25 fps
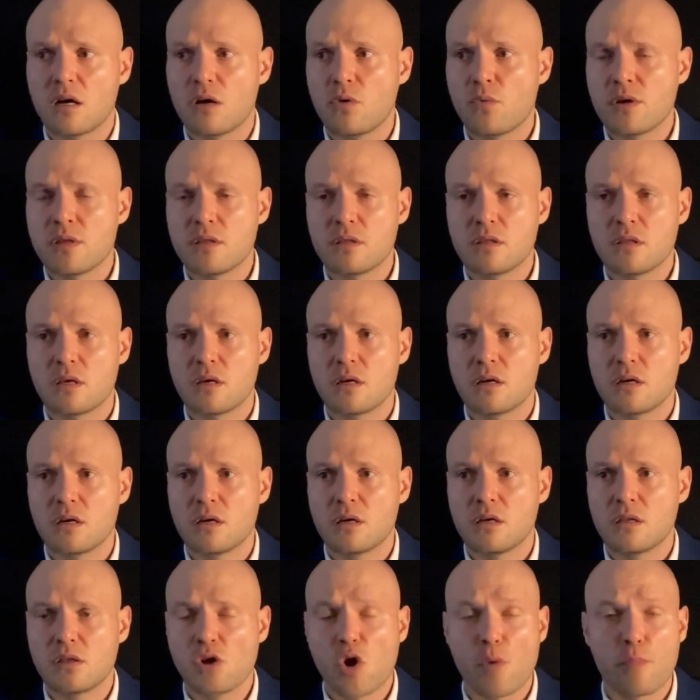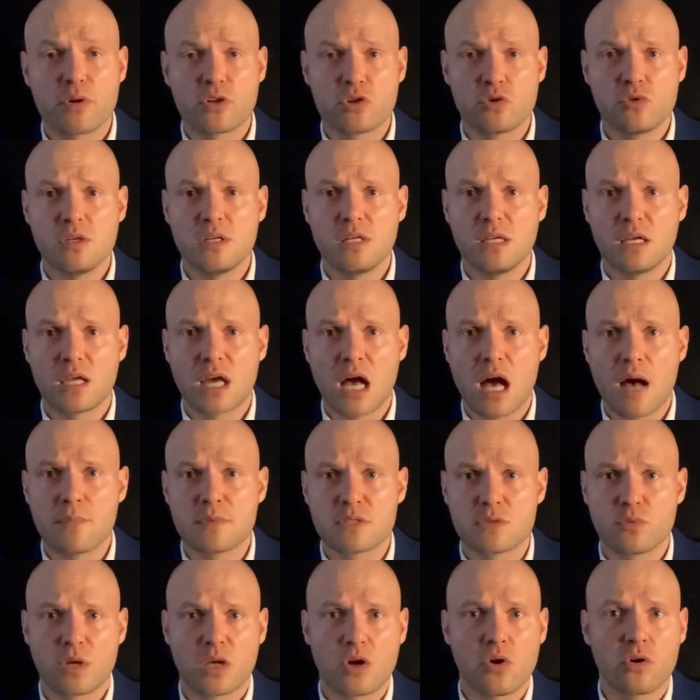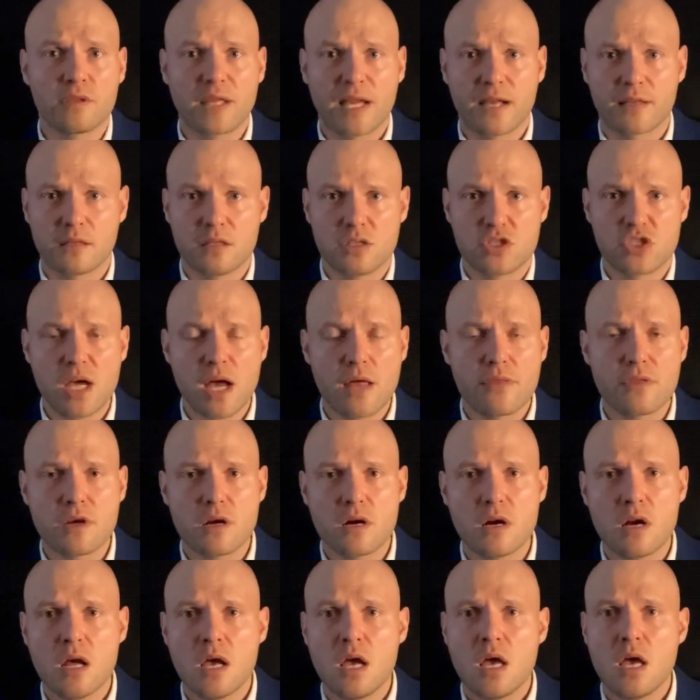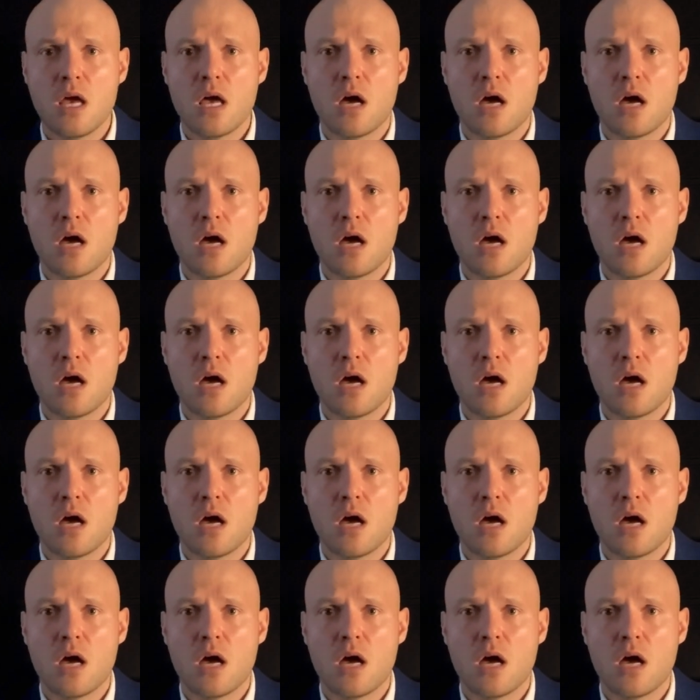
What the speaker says: when the opportunity comes we contact each other.